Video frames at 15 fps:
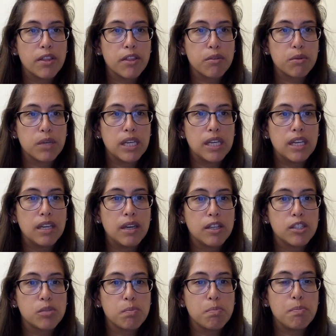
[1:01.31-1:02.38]
three
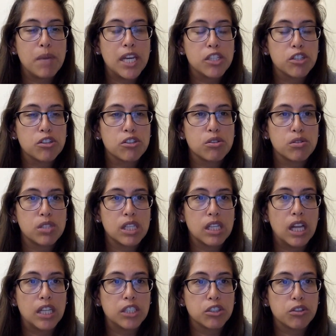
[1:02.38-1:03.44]
major
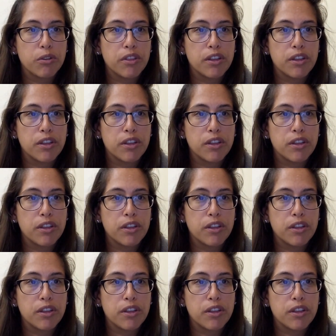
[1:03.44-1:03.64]
sociological